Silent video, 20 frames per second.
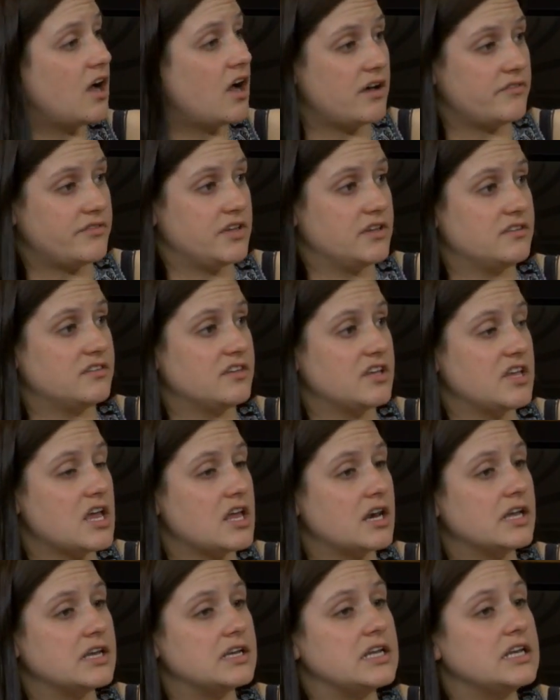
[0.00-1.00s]
obviously,
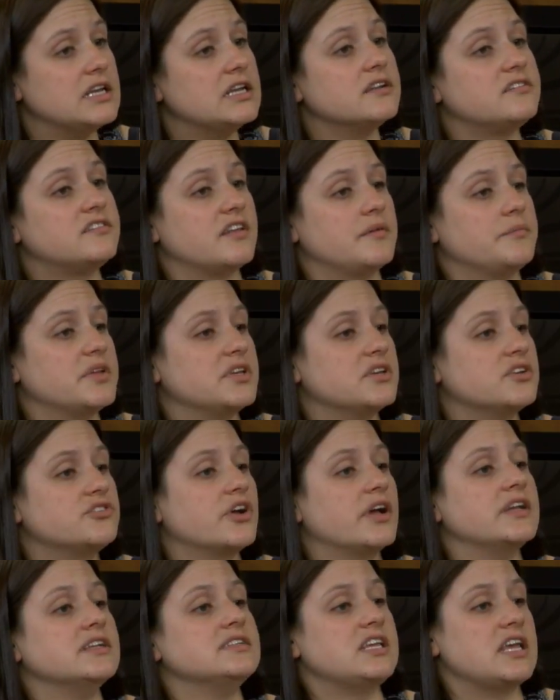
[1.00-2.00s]
and I needed something to
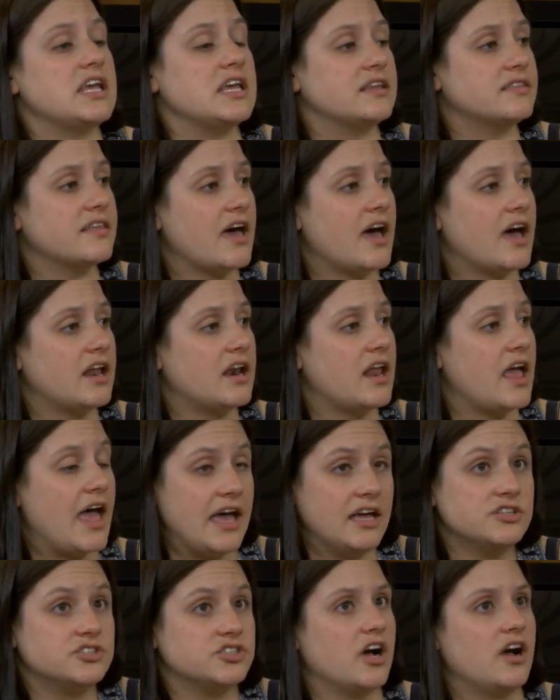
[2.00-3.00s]
try to take that
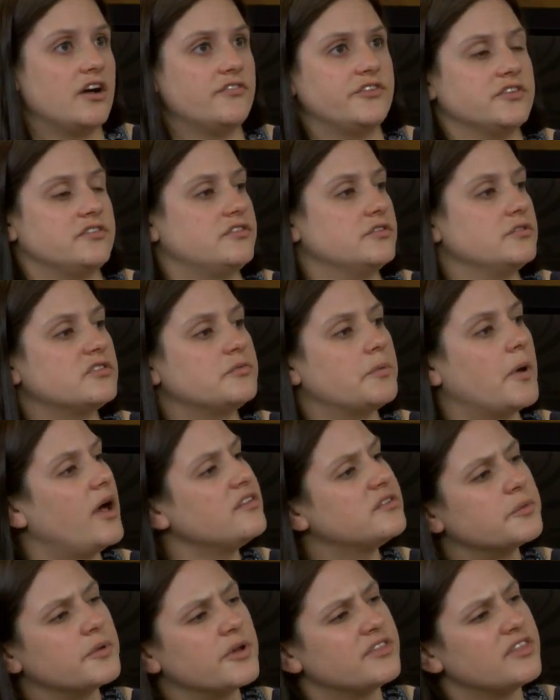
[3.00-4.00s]
edge off as soon as possible.